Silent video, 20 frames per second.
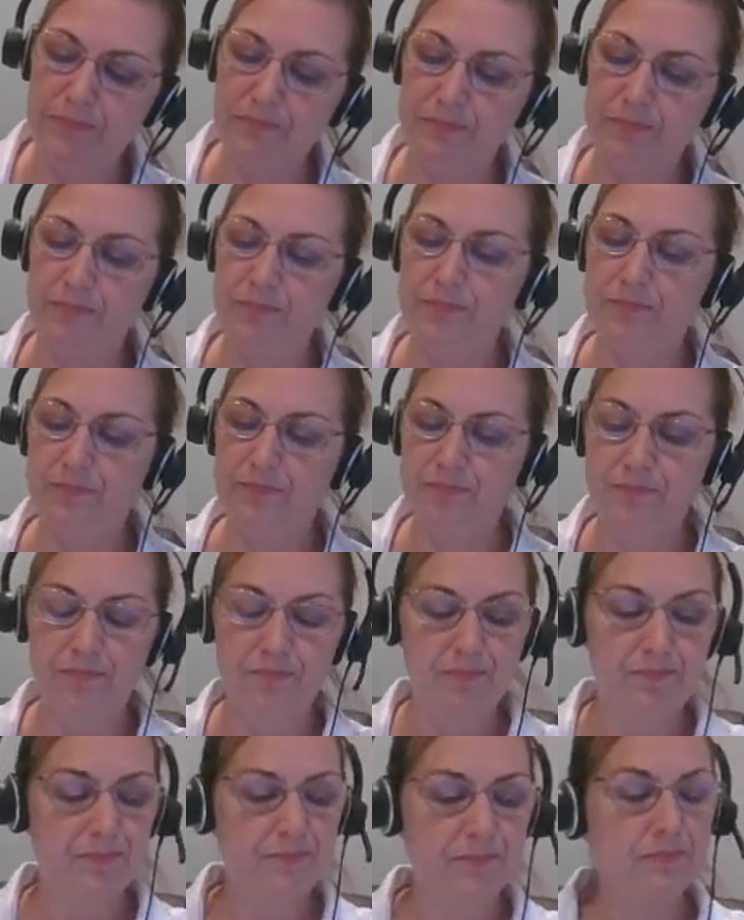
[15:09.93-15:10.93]

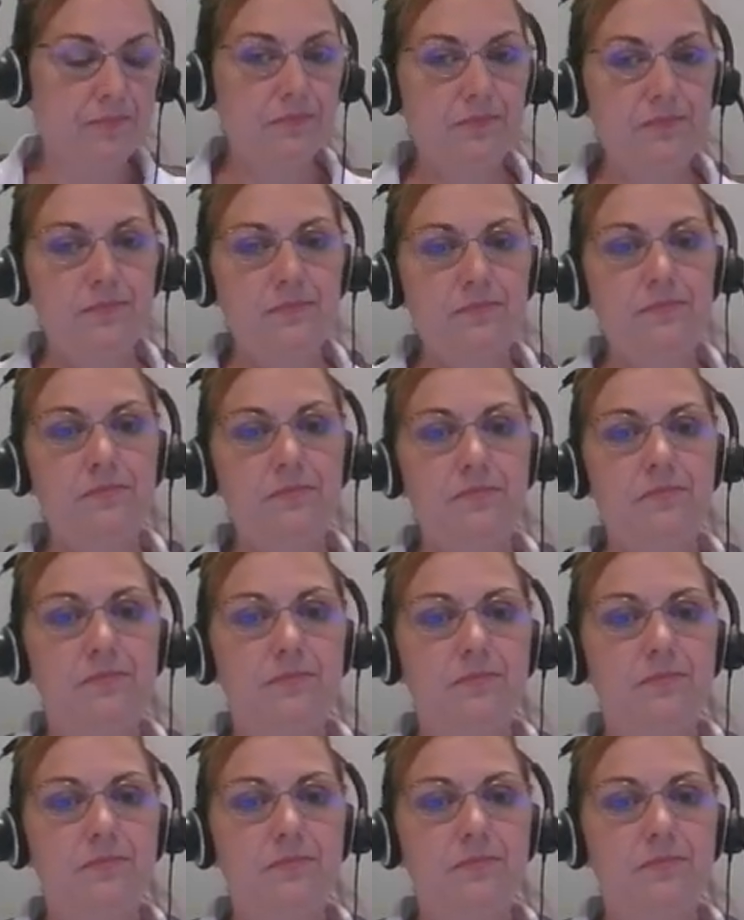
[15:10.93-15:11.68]
[no speech]